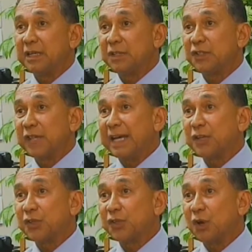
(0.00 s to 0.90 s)

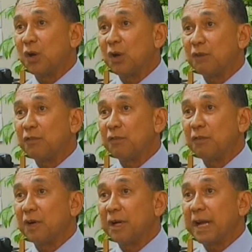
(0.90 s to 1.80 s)
status of
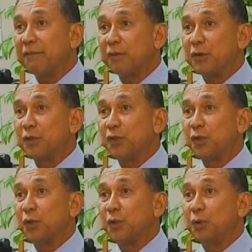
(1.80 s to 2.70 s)
efforts
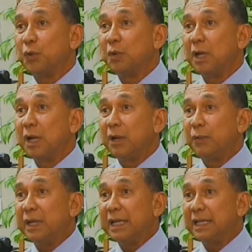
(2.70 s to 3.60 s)
to
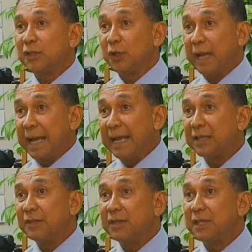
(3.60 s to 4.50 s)
really
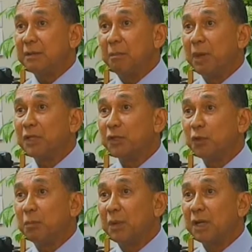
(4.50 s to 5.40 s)
end the
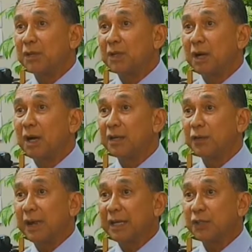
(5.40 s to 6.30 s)
month-to-month
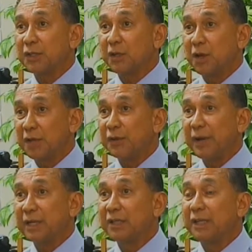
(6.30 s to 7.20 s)

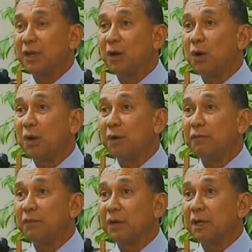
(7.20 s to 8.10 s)
contracting of
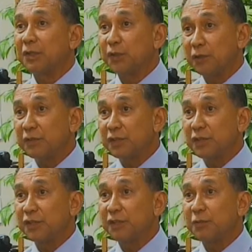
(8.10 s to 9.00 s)

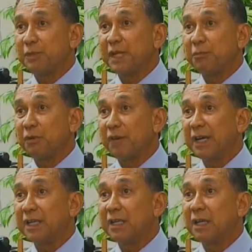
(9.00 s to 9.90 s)
services that's being
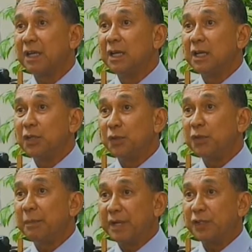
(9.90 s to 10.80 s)
provided to the
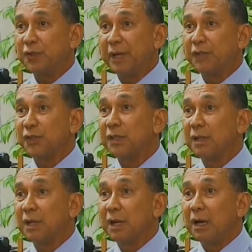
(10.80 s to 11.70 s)
mass transit,
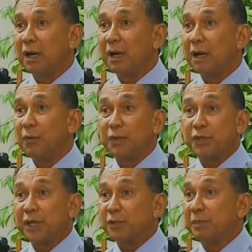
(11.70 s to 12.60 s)
which
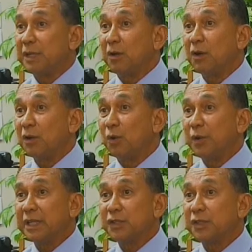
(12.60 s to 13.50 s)
has been
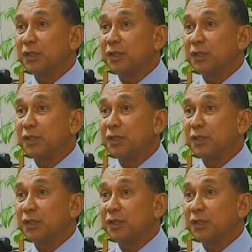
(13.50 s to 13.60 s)
ongoing since